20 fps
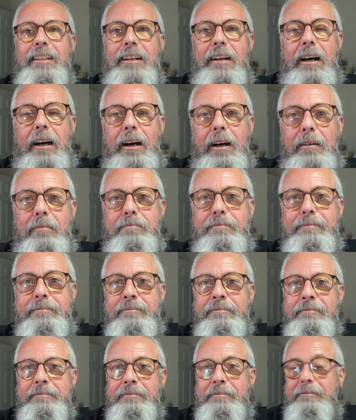
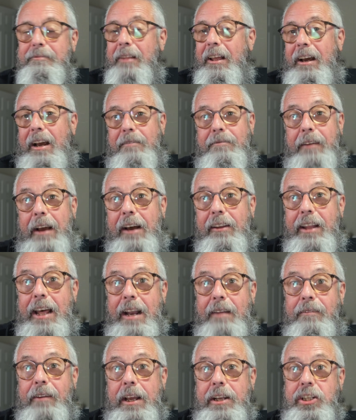I found that
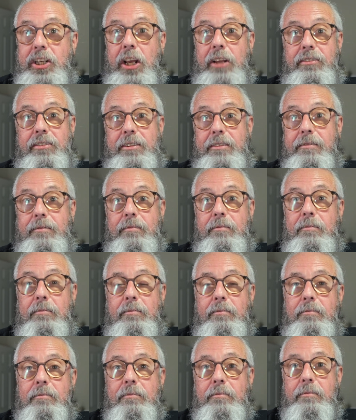if I just
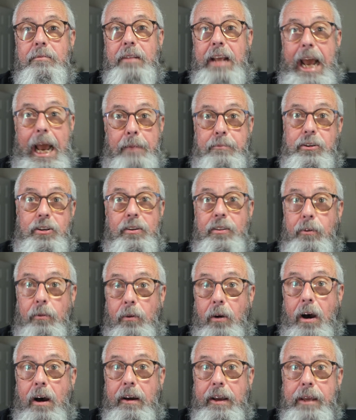capture the
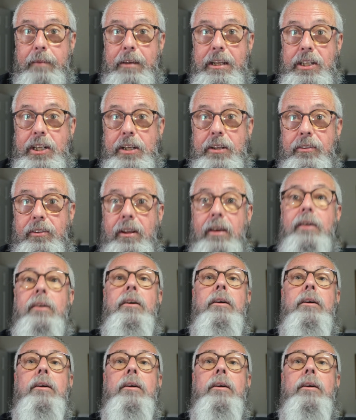raw images,